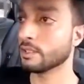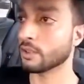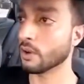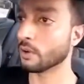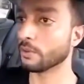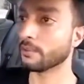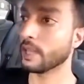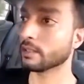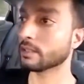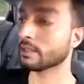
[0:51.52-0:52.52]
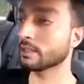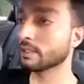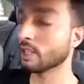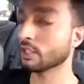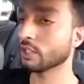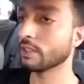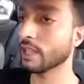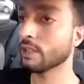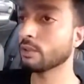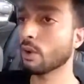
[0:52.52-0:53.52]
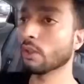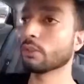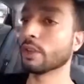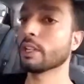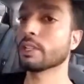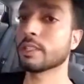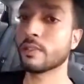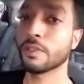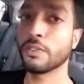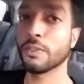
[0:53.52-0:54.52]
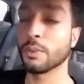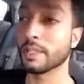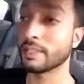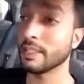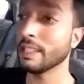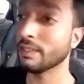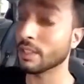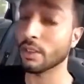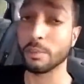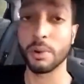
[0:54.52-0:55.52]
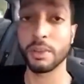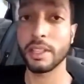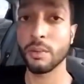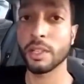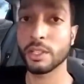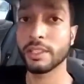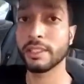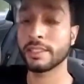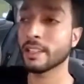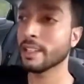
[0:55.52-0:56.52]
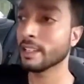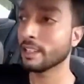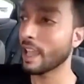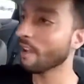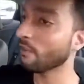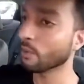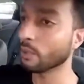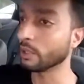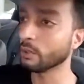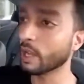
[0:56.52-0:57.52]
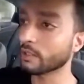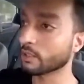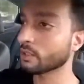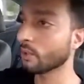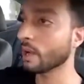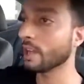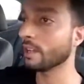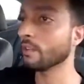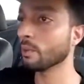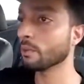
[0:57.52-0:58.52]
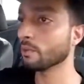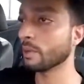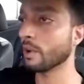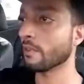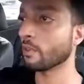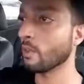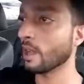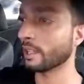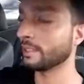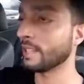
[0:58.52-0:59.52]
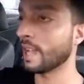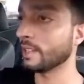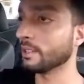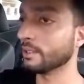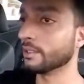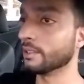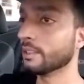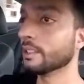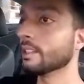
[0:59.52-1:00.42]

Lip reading: So yeah, just a suggestion. Thank you to all the donations I've received and all the birthday wishes. Everyone, you guys are so kind. Everyone who's been around for a while, like Daniel.